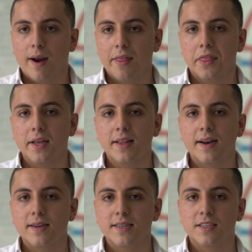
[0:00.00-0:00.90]
But I
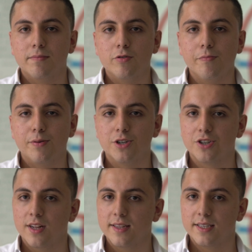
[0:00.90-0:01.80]
think that it is a very
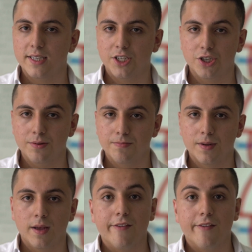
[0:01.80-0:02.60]
personal decision.